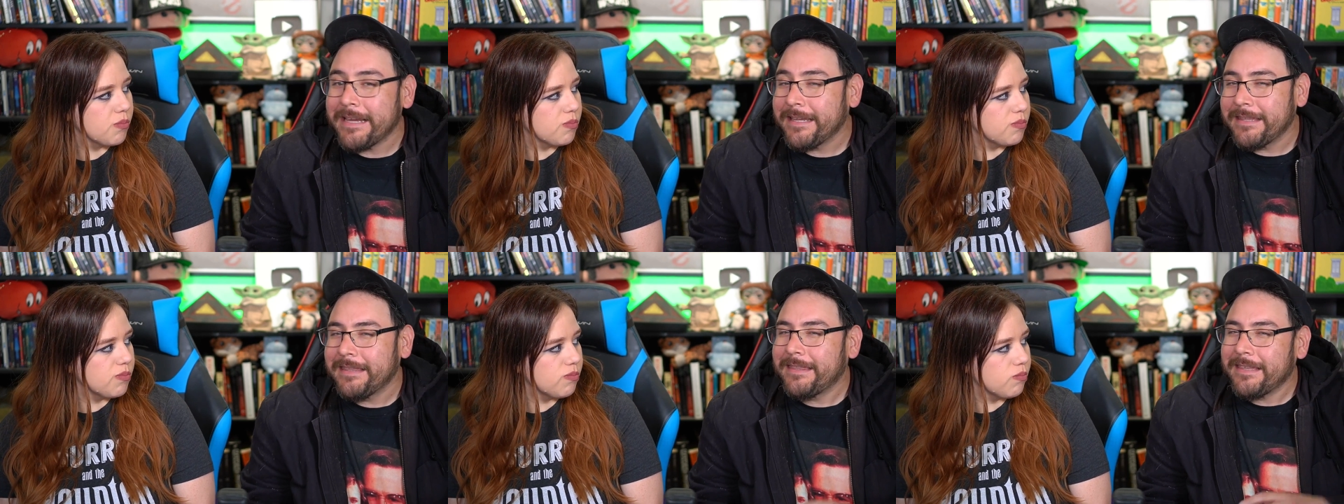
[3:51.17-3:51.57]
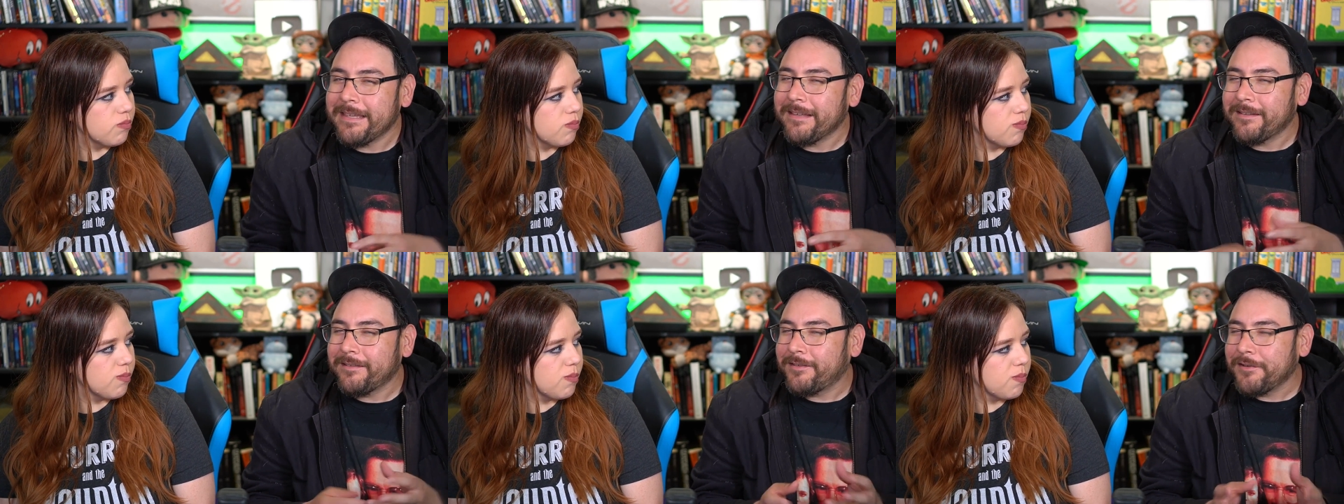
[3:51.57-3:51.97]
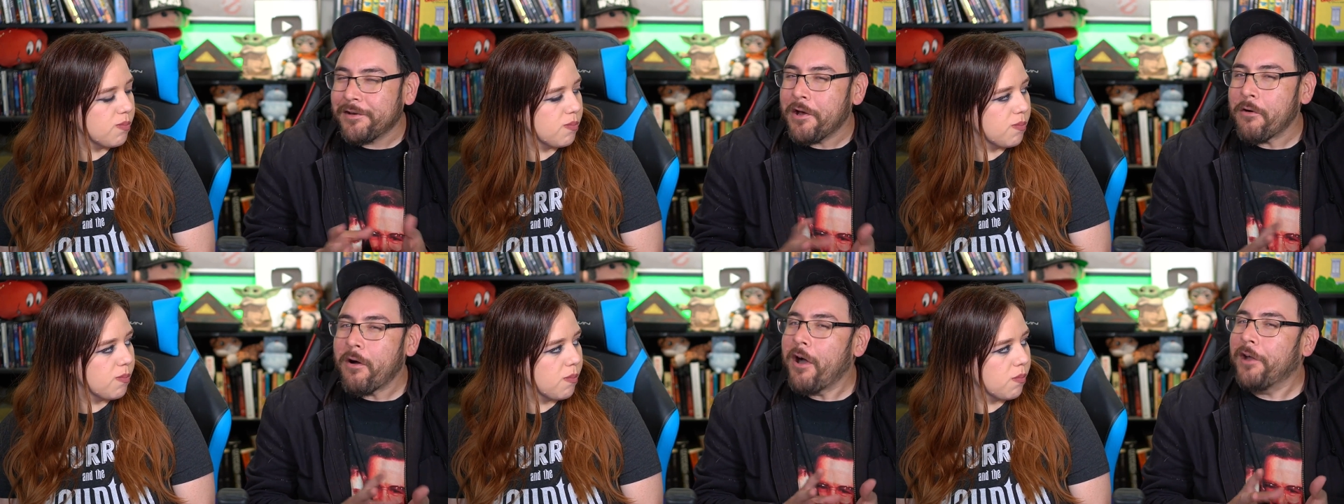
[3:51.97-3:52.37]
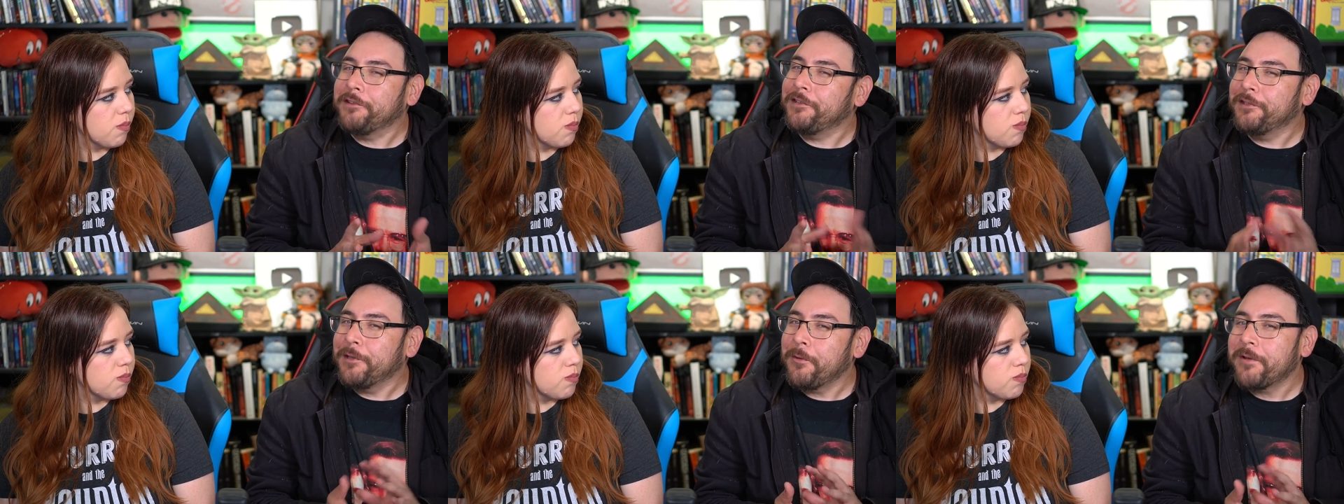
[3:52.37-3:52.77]
Speaker 1: in these, you know,
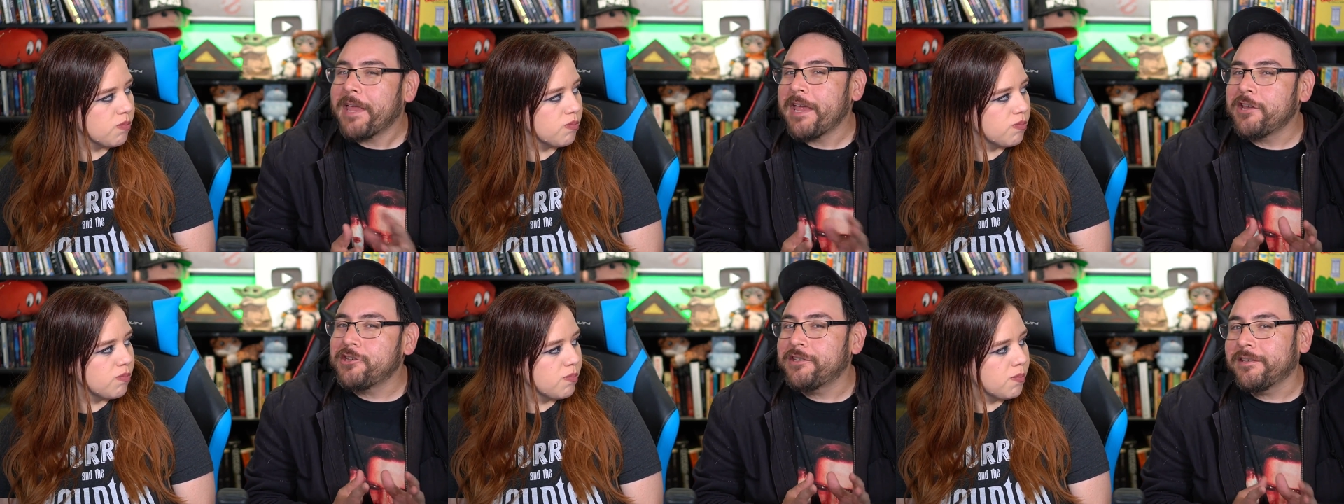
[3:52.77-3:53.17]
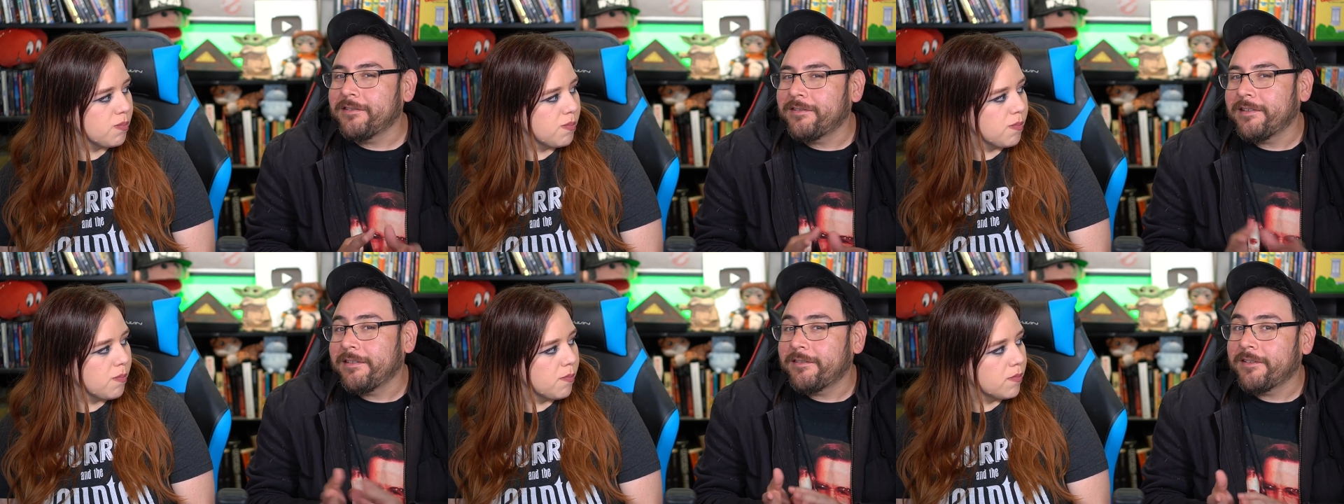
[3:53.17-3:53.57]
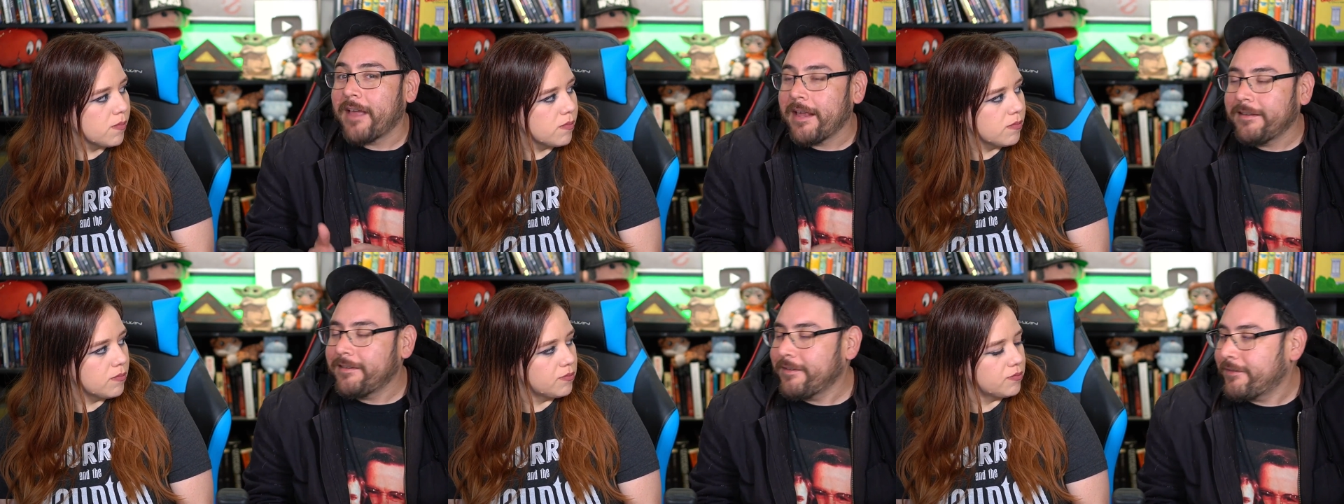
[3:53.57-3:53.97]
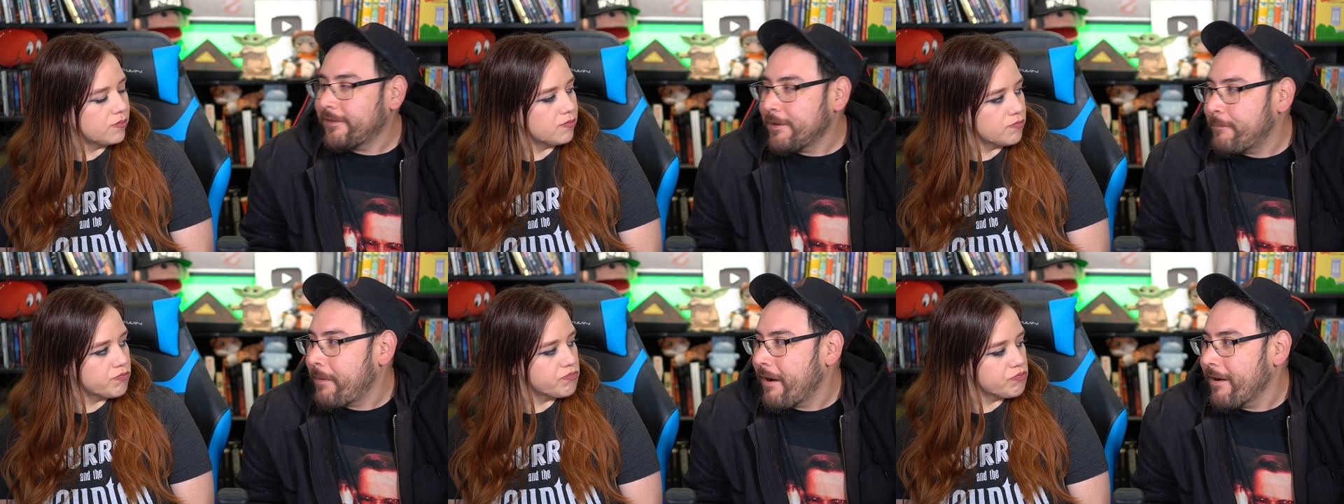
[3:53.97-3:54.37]
haunted locations inside
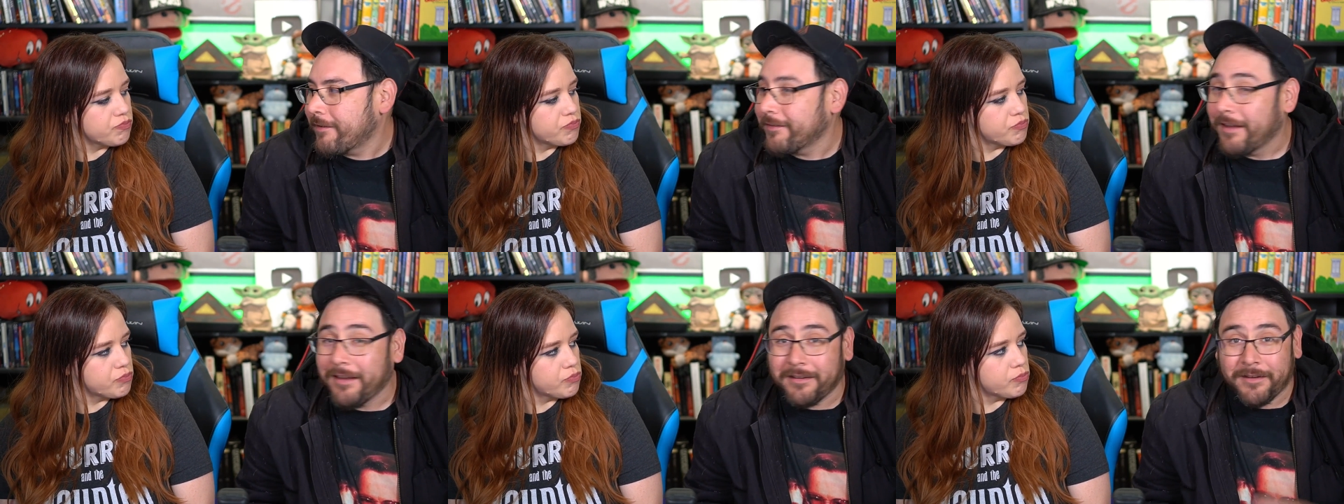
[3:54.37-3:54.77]
Disney parks.